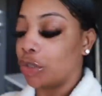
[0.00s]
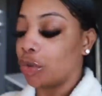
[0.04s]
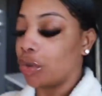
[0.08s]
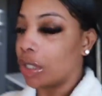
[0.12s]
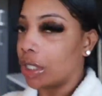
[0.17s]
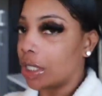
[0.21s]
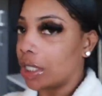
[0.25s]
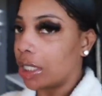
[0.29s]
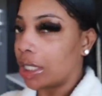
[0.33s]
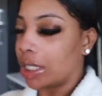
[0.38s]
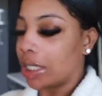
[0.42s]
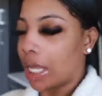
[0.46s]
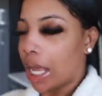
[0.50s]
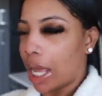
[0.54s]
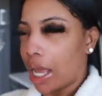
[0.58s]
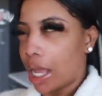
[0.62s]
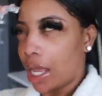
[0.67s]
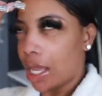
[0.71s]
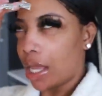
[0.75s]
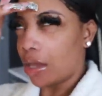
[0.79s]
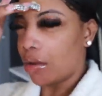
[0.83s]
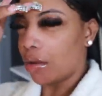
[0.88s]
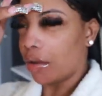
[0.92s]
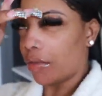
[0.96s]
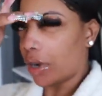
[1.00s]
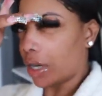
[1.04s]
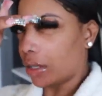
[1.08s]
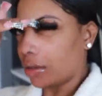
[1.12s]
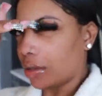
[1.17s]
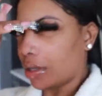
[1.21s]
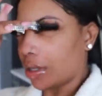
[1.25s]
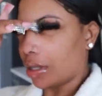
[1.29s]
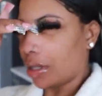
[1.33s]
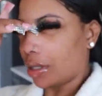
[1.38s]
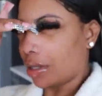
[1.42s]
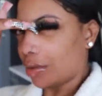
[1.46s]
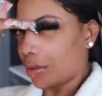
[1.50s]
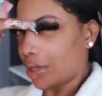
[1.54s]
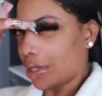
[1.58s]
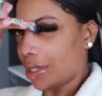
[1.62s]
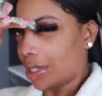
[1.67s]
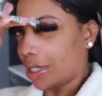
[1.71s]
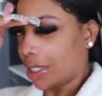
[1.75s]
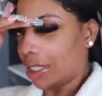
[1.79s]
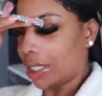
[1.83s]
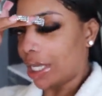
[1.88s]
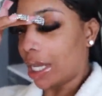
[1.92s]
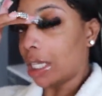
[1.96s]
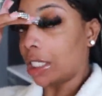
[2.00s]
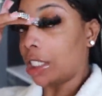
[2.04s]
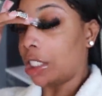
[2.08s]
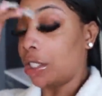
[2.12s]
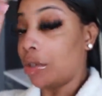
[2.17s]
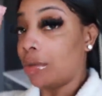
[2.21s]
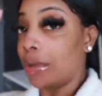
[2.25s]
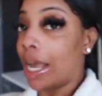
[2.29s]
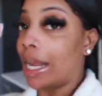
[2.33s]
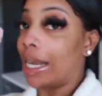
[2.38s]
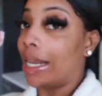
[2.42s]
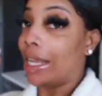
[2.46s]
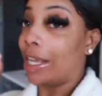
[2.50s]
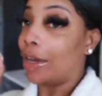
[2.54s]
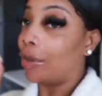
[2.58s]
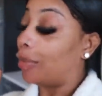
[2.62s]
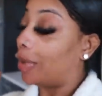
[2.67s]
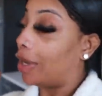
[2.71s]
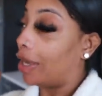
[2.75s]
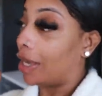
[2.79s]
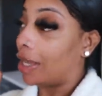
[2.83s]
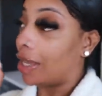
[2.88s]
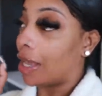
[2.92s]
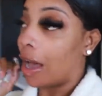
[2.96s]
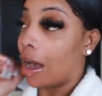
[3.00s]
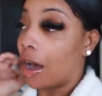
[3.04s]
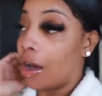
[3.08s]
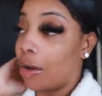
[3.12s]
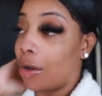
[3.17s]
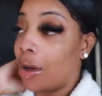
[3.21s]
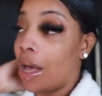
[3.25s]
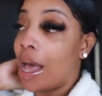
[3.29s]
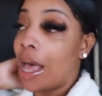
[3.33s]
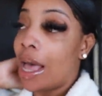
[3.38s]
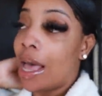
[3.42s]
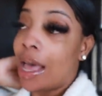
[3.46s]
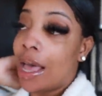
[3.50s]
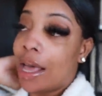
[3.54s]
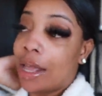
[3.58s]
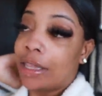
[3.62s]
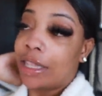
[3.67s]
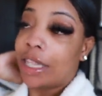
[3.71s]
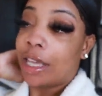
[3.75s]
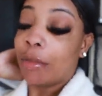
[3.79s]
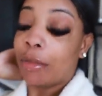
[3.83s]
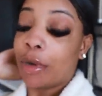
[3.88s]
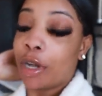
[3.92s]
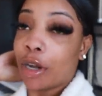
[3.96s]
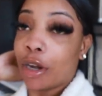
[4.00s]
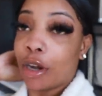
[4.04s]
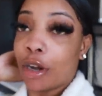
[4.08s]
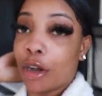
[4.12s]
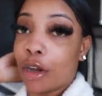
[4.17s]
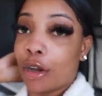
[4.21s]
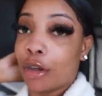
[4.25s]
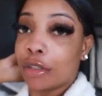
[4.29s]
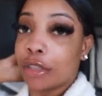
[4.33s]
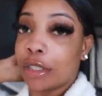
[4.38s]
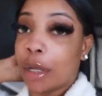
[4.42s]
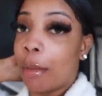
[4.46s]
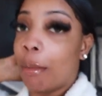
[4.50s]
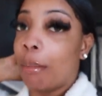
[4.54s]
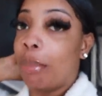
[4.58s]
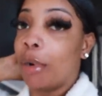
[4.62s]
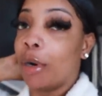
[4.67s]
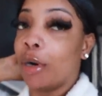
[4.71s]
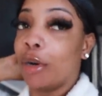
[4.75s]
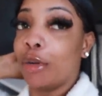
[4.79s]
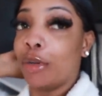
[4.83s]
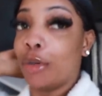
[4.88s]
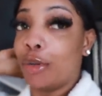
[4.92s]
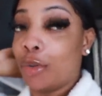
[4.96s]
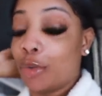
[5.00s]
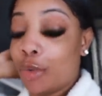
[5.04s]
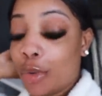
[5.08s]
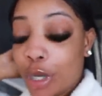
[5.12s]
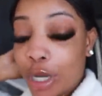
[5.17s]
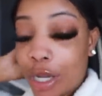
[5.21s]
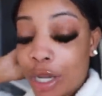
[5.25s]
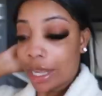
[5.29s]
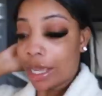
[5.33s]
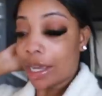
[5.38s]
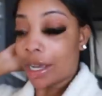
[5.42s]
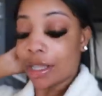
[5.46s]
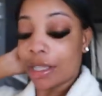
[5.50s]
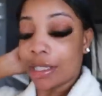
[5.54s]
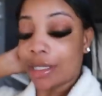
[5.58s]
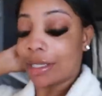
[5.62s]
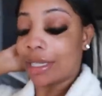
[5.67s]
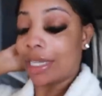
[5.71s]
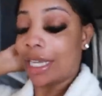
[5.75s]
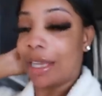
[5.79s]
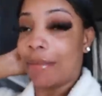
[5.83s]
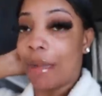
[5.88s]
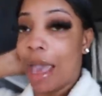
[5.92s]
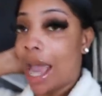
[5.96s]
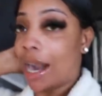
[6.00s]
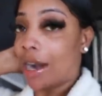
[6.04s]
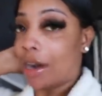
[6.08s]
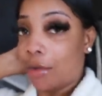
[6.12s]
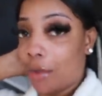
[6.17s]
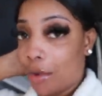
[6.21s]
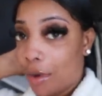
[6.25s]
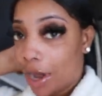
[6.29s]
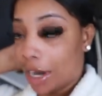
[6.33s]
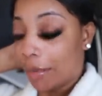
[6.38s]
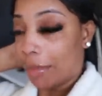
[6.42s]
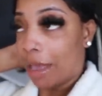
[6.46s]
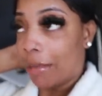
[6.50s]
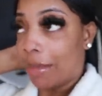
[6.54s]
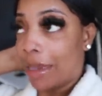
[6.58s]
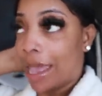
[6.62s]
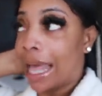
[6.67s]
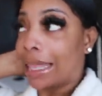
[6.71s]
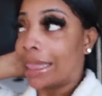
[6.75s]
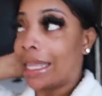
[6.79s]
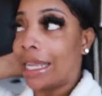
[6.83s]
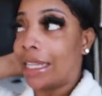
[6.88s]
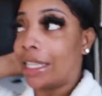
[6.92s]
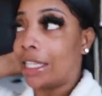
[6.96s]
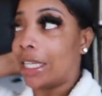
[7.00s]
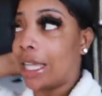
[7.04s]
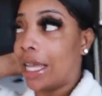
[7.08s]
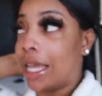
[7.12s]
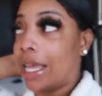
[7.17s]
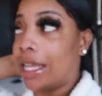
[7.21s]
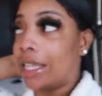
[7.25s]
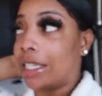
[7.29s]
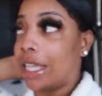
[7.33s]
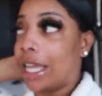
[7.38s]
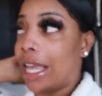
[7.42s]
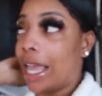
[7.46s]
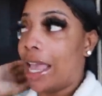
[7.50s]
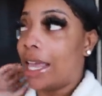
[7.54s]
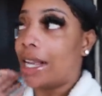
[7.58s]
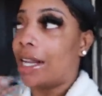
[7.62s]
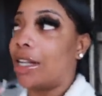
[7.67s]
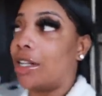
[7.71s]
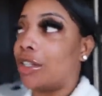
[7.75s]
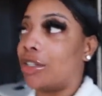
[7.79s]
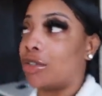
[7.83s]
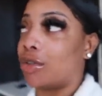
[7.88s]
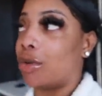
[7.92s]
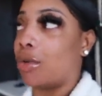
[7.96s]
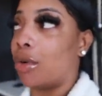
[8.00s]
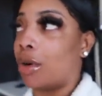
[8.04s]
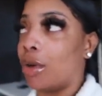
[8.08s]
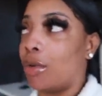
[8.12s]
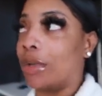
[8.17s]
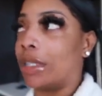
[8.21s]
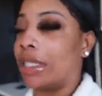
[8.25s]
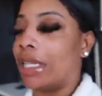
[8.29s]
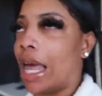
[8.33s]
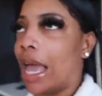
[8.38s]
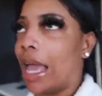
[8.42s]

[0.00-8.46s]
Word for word: Georgia State University, G S U, they did win, y'all. Them girls blew that other team out of the water, baby. I think the end of the score was